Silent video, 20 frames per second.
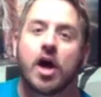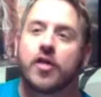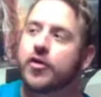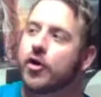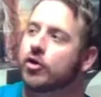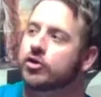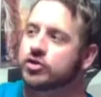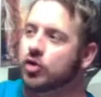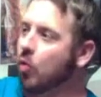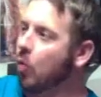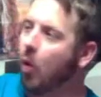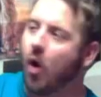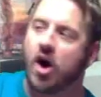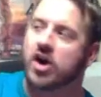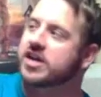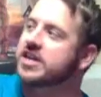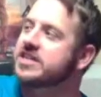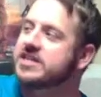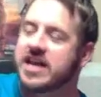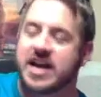there's a
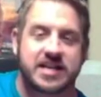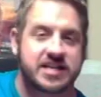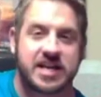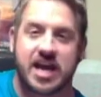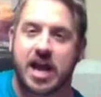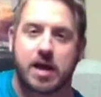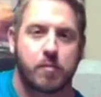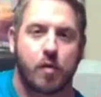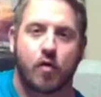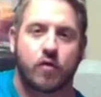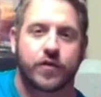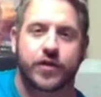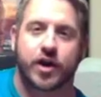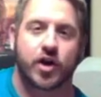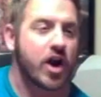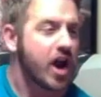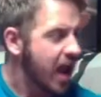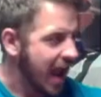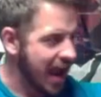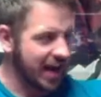Walking Dead game over
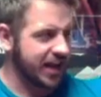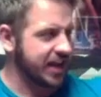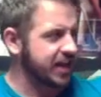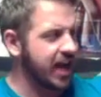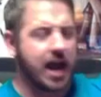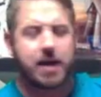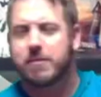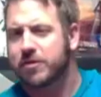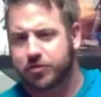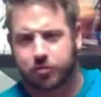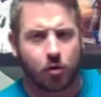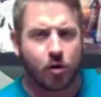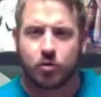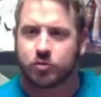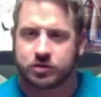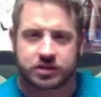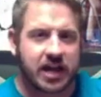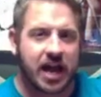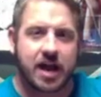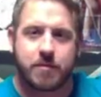there and a Game of
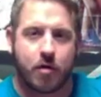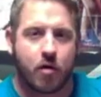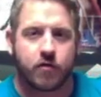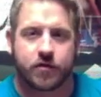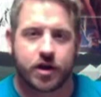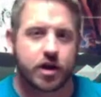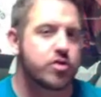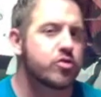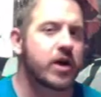Thrones game over there.